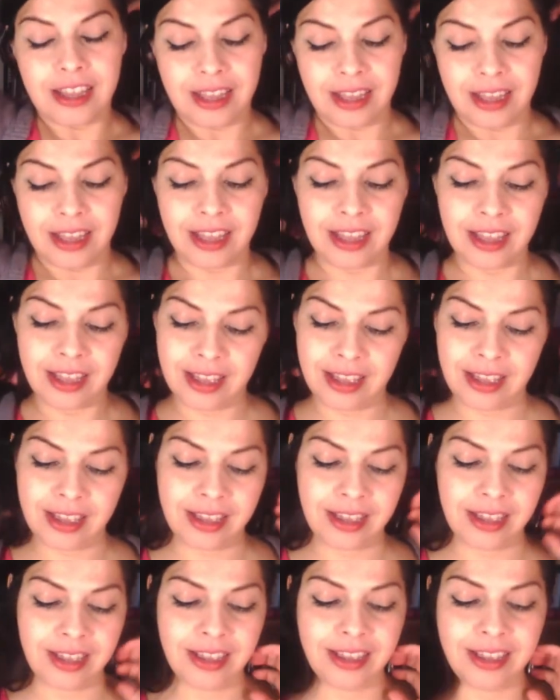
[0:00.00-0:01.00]

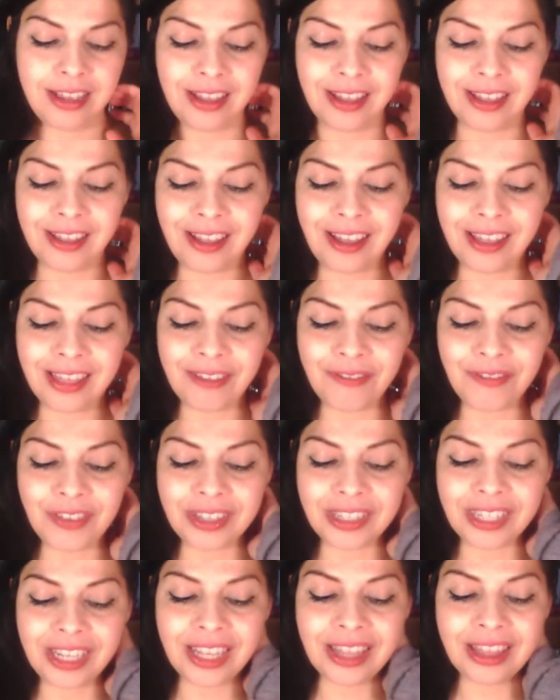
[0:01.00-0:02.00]
On the
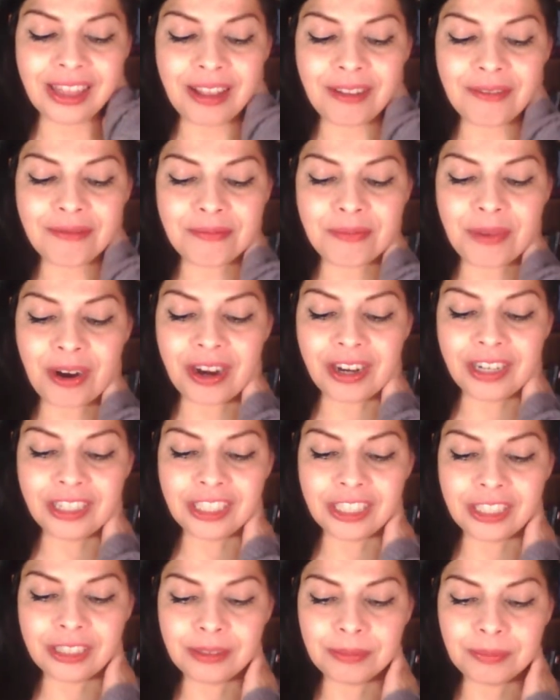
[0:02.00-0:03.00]
15th of March,